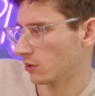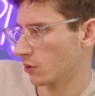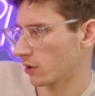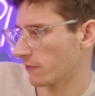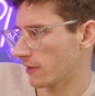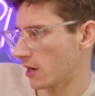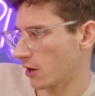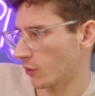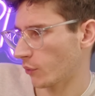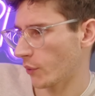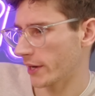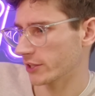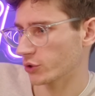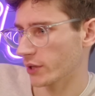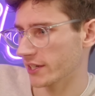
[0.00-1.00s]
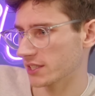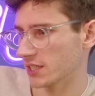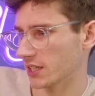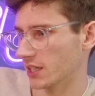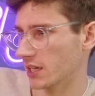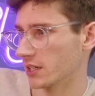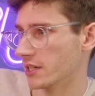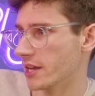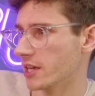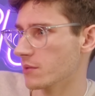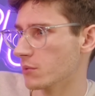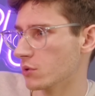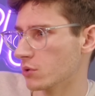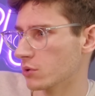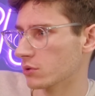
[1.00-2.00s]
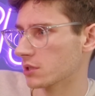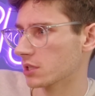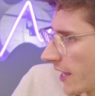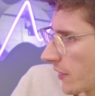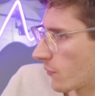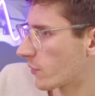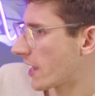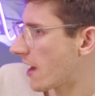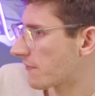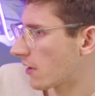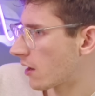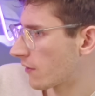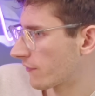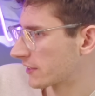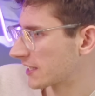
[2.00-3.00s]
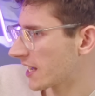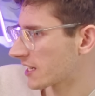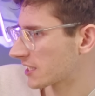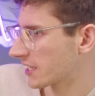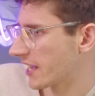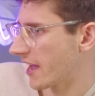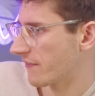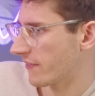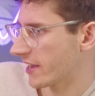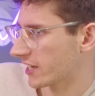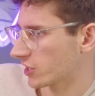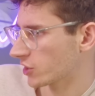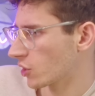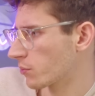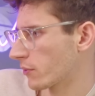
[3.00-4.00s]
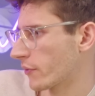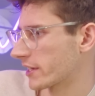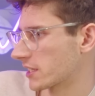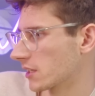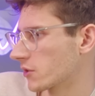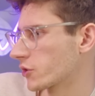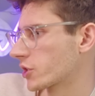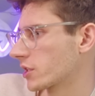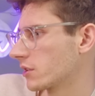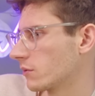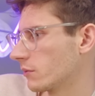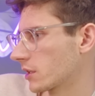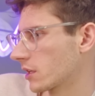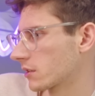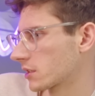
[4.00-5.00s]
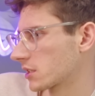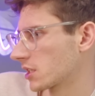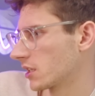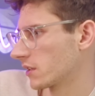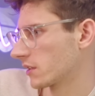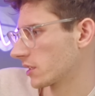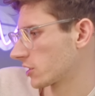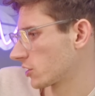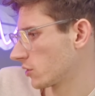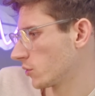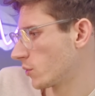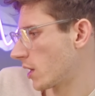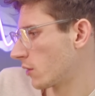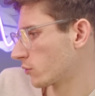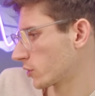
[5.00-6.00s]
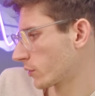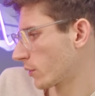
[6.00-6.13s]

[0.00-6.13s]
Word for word: All of our ray tracing enabled. And then we have our FidelityFX Super Resolution. We're going to turn this to ultra